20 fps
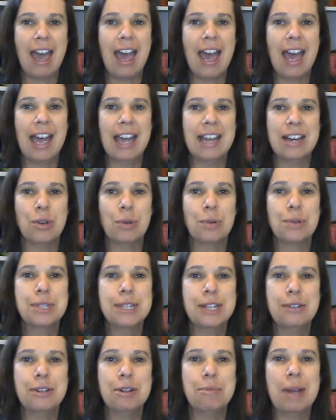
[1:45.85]
and
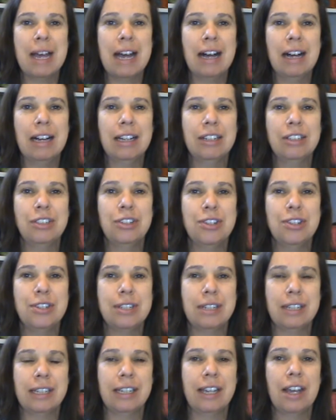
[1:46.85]
also about
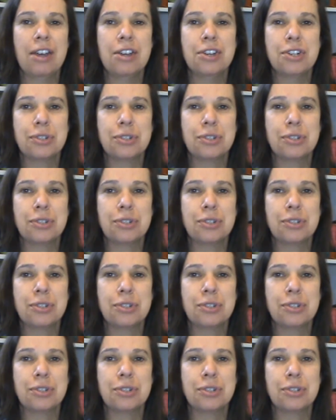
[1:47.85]
using